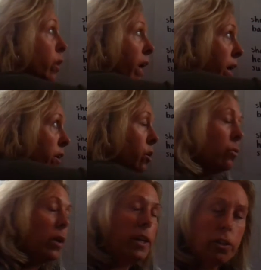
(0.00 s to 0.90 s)
you can go
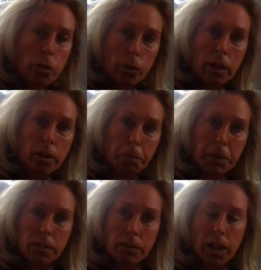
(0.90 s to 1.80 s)
right into another
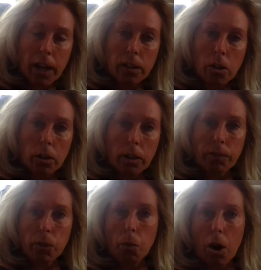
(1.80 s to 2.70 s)
piece of dialogue
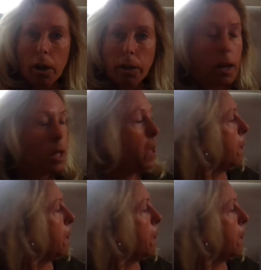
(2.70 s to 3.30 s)
if you want.